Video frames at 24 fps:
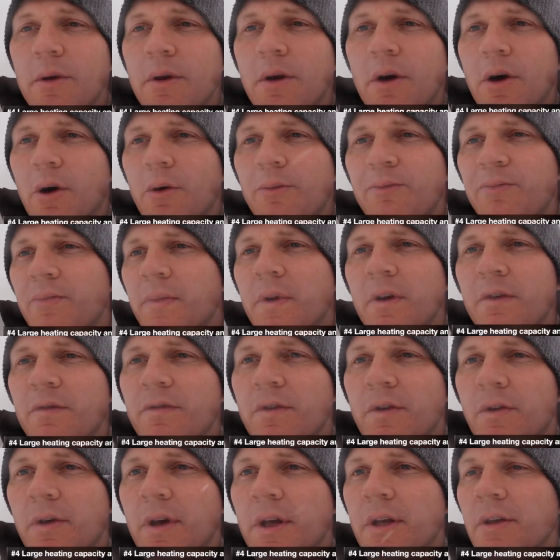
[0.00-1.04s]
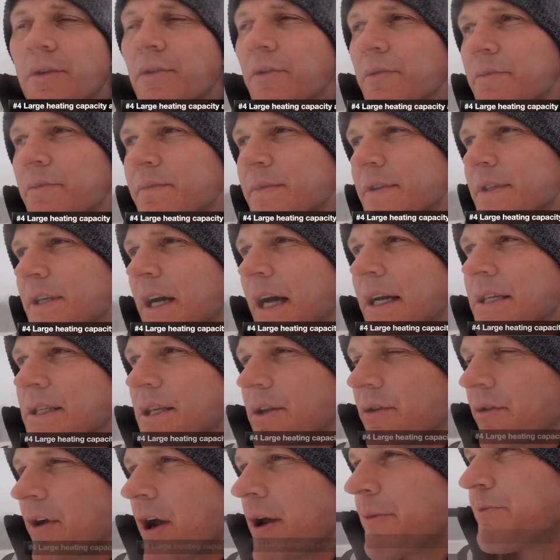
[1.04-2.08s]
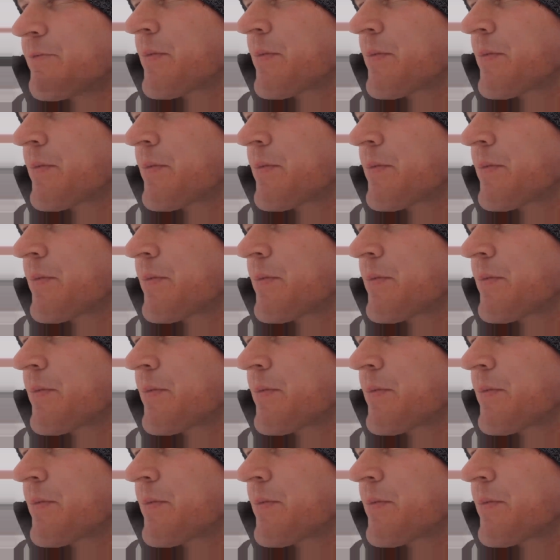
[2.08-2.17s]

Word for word: you know, if you get your sizing right.